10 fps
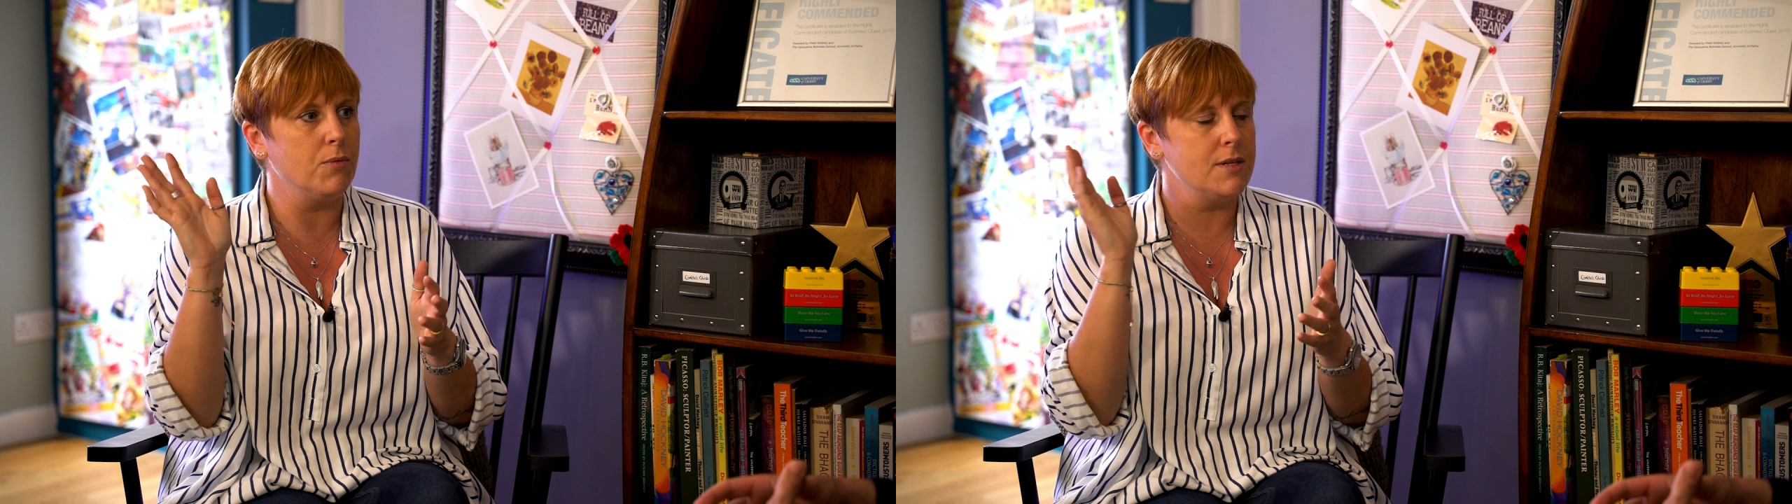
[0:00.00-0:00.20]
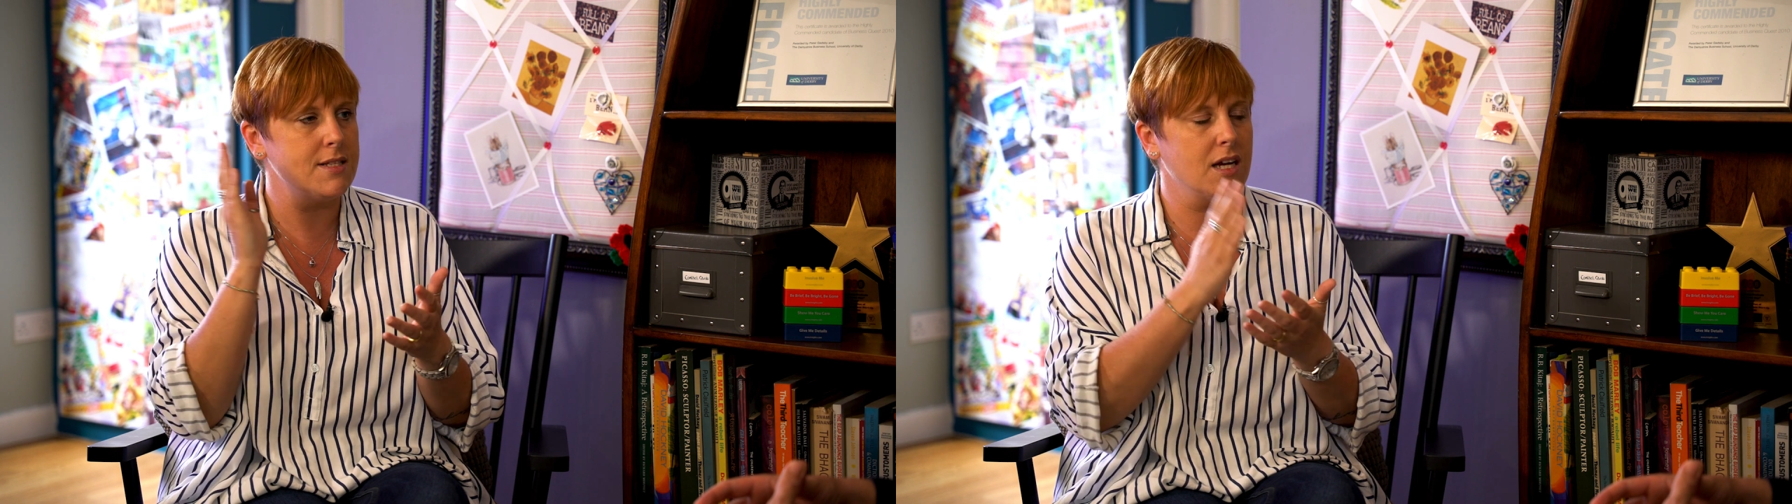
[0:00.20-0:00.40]

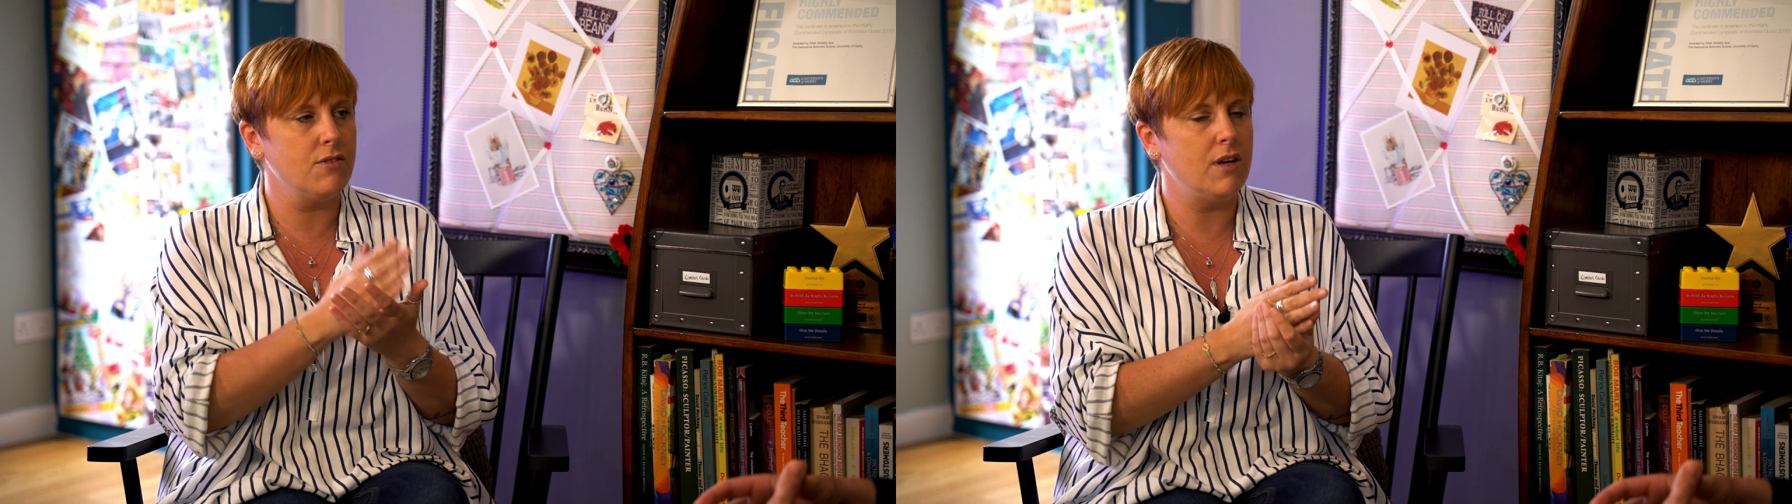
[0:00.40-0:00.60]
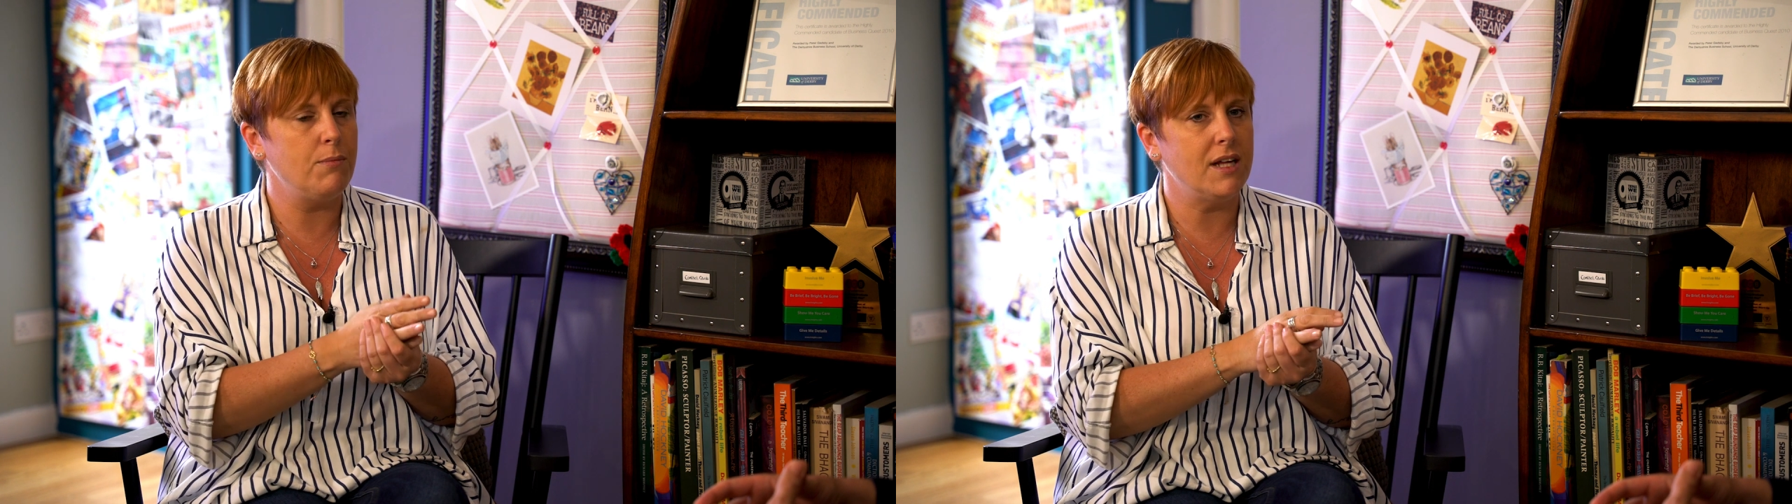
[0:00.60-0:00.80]
because that
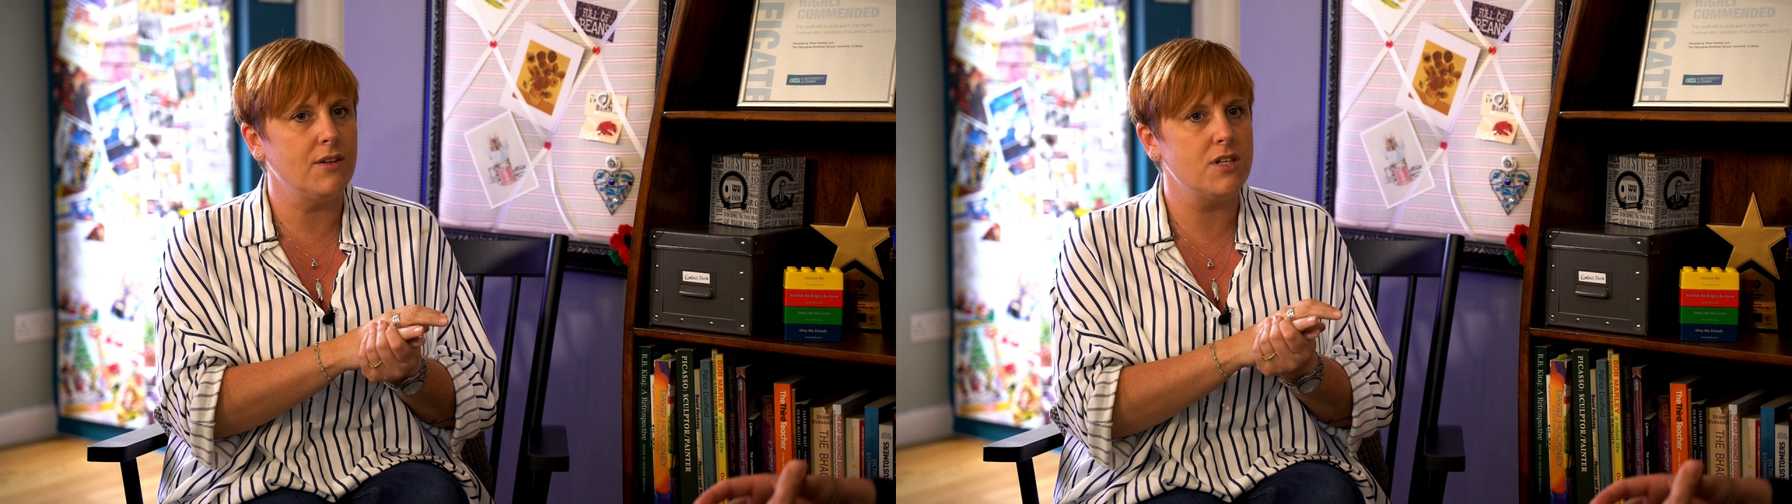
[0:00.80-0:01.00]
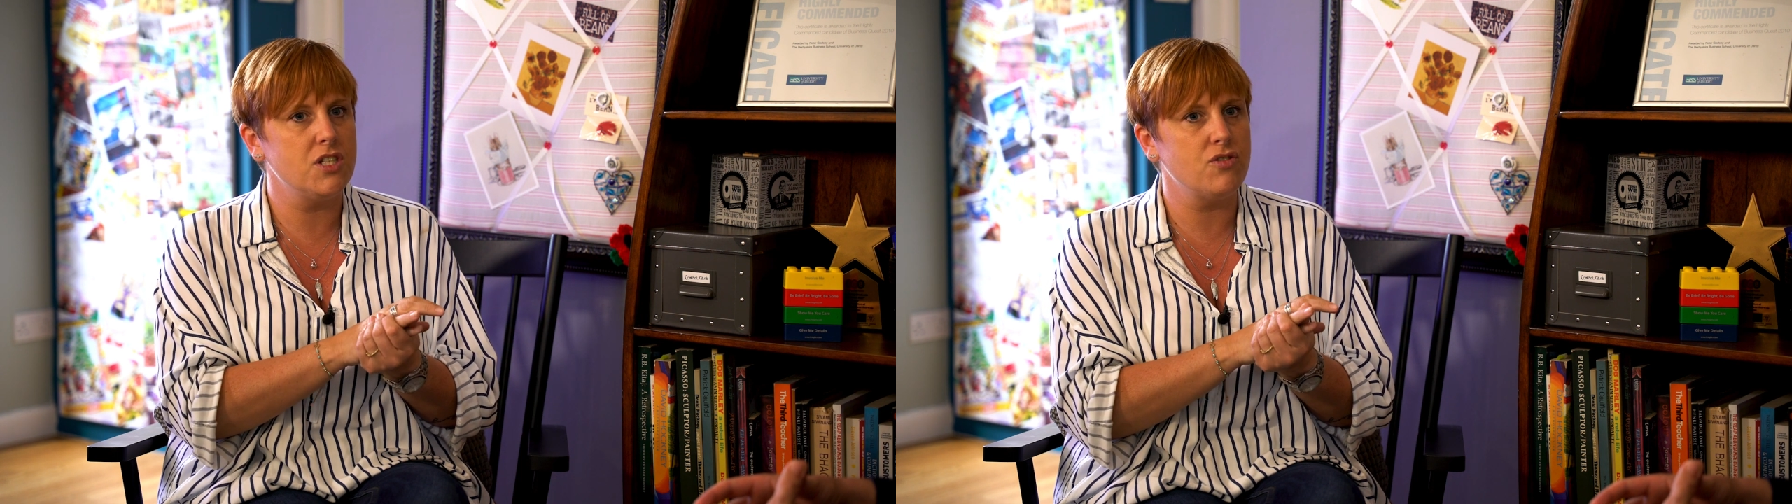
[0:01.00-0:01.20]
can really play
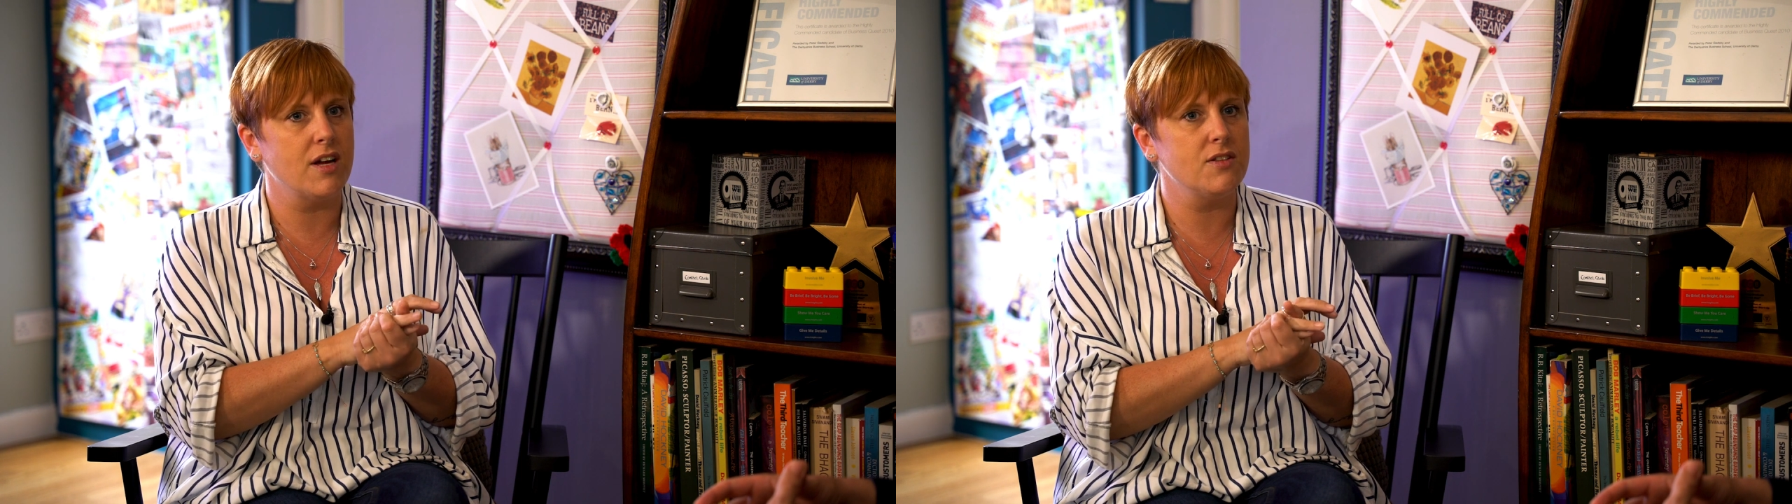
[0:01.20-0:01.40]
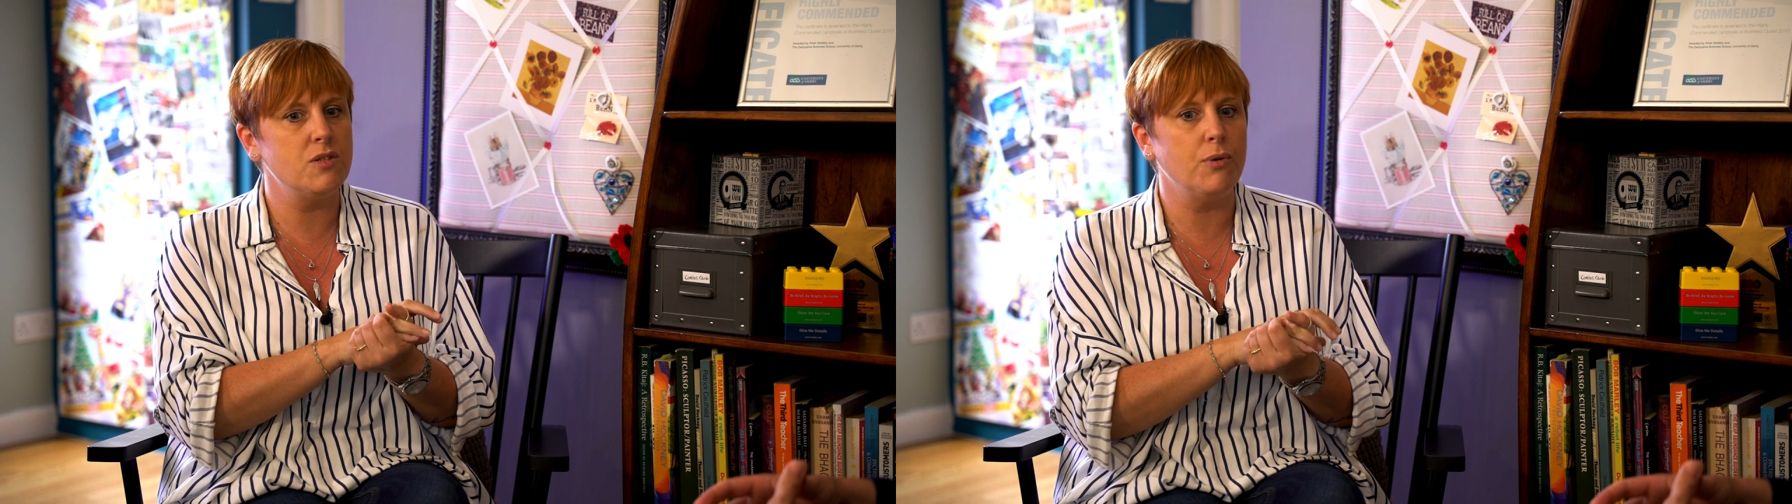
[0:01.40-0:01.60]
on their strengths.